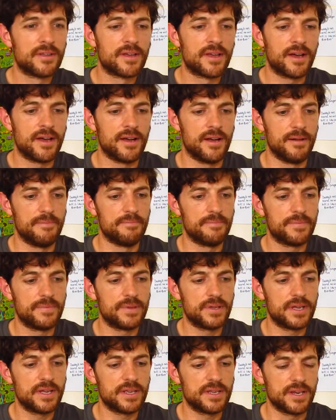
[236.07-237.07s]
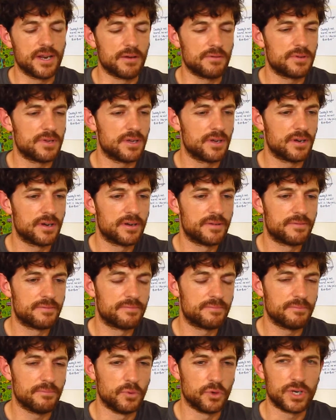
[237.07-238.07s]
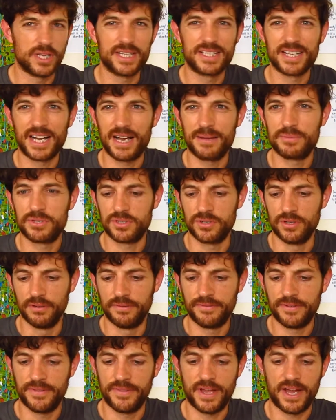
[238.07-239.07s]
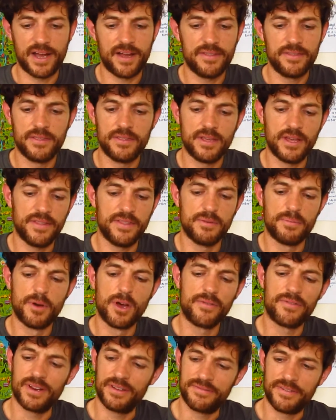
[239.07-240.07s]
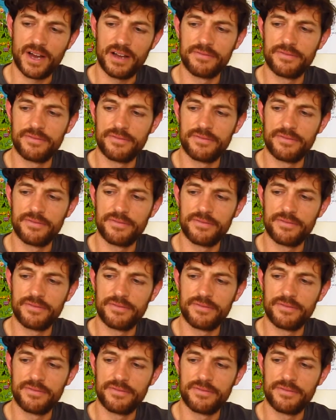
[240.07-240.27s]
you know, your muddy type stuff and that, and they're perfectly fine